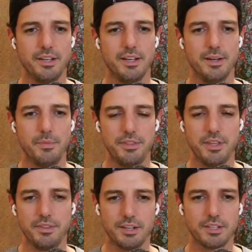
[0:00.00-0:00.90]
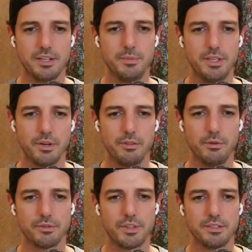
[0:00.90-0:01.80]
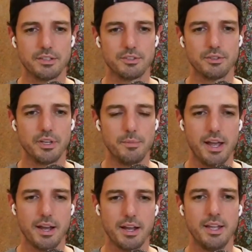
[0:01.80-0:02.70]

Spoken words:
I think that's going to be one of those things that's holding it back.